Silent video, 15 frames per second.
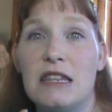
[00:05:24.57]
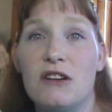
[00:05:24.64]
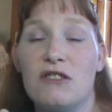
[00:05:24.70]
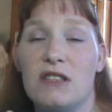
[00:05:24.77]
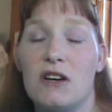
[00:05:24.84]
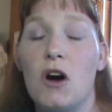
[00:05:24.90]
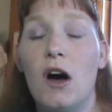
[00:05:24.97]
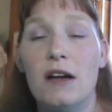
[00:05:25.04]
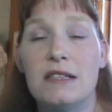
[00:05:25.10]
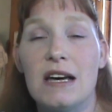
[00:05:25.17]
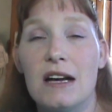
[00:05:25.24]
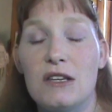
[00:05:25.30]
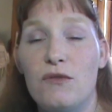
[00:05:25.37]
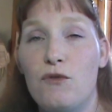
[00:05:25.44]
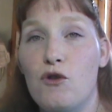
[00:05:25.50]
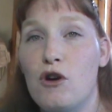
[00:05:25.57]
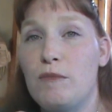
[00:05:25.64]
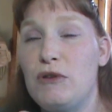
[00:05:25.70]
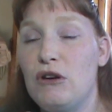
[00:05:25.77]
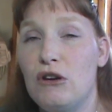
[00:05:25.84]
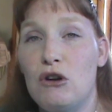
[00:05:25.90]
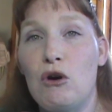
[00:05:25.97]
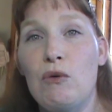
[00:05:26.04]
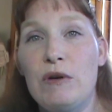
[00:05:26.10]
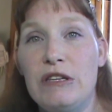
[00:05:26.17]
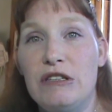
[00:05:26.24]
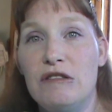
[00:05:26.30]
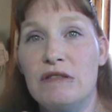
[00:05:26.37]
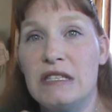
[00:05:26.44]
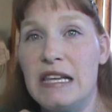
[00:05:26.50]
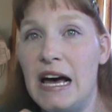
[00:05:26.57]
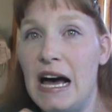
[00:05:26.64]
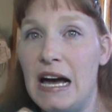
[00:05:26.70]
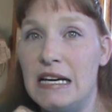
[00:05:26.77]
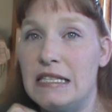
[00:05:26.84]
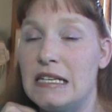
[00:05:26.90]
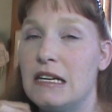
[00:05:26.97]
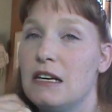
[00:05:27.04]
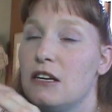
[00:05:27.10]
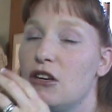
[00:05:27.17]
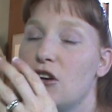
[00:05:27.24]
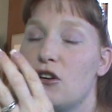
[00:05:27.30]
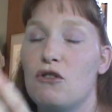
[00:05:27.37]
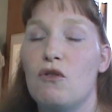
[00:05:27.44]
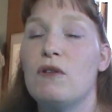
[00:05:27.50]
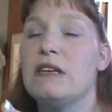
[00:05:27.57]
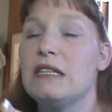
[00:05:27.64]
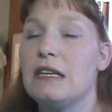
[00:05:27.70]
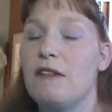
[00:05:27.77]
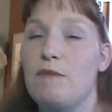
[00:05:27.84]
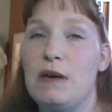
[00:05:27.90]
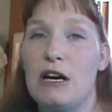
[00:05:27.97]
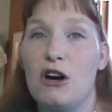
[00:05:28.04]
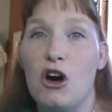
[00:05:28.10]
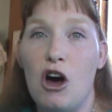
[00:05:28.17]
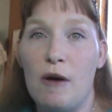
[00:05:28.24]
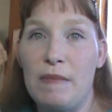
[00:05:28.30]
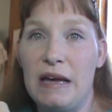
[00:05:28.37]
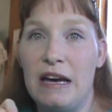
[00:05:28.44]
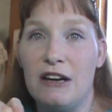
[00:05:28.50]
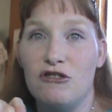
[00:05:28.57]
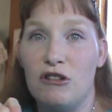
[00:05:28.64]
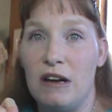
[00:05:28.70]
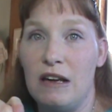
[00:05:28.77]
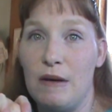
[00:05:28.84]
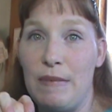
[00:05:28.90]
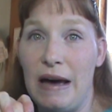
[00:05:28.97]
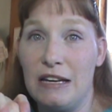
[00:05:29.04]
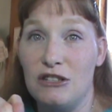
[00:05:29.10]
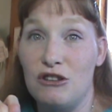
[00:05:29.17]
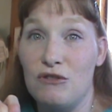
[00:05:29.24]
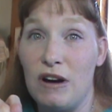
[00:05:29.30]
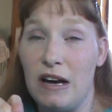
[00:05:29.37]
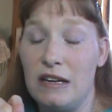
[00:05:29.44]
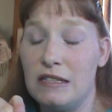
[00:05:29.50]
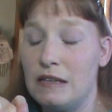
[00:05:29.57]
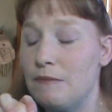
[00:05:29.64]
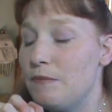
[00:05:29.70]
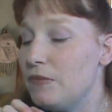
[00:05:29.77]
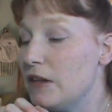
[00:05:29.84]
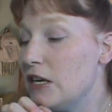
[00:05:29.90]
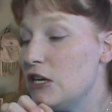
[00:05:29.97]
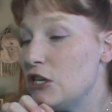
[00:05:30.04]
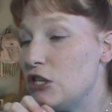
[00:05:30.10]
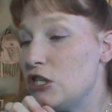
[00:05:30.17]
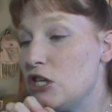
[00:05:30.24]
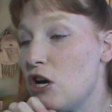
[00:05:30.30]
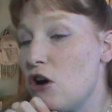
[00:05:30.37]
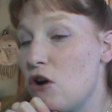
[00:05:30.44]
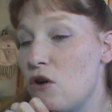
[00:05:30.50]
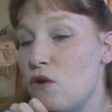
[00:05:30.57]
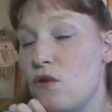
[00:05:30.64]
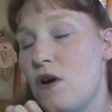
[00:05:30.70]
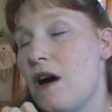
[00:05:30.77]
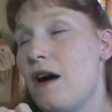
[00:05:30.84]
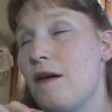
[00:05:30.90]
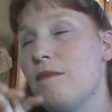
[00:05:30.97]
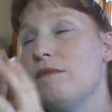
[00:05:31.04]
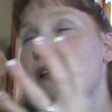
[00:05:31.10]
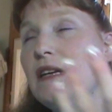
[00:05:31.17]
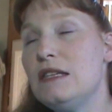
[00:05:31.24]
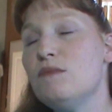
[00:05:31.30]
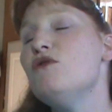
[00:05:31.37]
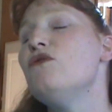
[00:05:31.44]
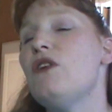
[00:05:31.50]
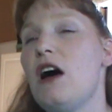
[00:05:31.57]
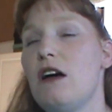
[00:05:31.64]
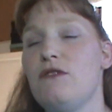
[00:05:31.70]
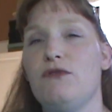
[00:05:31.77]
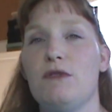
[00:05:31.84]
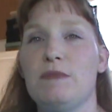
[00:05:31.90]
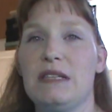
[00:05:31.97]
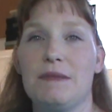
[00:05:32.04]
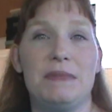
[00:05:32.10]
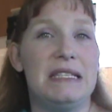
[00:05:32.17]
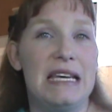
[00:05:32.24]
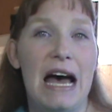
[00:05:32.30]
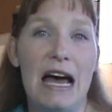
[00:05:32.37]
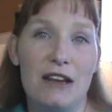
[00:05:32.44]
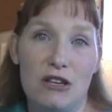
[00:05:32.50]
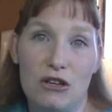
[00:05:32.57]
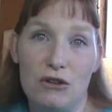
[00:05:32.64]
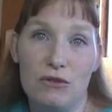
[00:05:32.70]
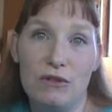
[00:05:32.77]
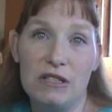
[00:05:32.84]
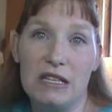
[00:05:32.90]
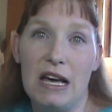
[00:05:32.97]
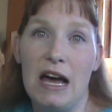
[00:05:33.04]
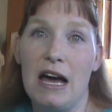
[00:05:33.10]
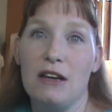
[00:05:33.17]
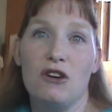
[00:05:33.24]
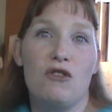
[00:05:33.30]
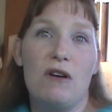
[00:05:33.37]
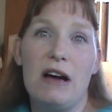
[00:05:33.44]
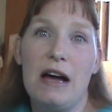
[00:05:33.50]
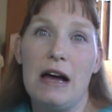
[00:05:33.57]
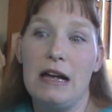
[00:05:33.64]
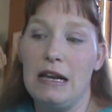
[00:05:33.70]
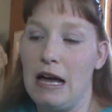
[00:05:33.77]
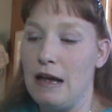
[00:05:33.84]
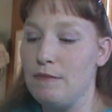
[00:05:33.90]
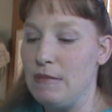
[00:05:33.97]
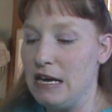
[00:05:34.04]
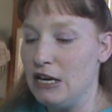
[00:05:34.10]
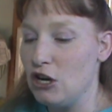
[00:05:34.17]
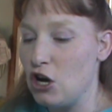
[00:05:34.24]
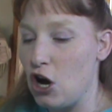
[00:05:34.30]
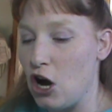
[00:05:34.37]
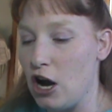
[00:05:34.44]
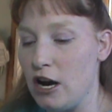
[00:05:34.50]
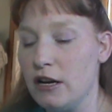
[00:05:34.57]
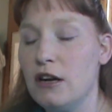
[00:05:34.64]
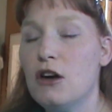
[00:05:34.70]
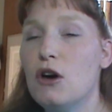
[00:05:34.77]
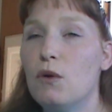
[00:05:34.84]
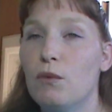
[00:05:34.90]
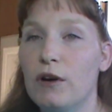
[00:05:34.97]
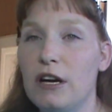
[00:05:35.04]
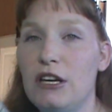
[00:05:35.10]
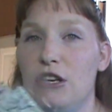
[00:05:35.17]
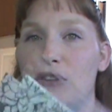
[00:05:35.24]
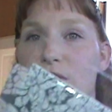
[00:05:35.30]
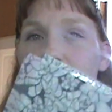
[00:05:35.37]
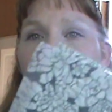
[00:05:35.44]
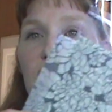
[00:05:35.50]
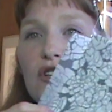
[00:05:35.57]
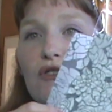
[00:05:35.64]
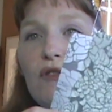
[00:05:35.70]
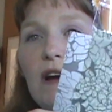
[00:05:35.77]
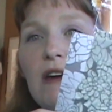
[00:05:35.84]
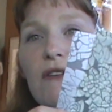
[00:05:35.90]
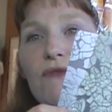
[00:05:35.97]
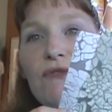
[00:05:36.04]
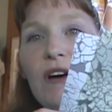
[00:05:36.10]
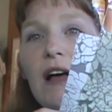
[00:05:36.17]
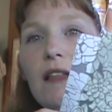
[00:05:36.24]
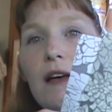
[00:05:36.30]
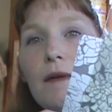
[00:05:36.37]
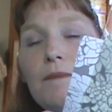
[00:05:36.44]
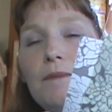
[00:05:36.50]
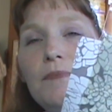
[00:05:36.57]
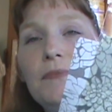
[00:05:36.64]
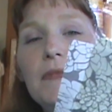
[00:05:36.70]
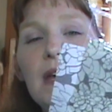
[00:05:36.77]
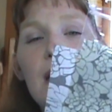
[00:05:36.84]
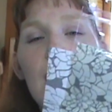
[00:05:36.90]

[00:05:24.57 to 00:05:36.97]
There's a contact form. You can always use that. You can always leave me a comment. I try to get back to you guys. So let's move on from some sad news and go ahead and make a card. We're going to use this great vellum.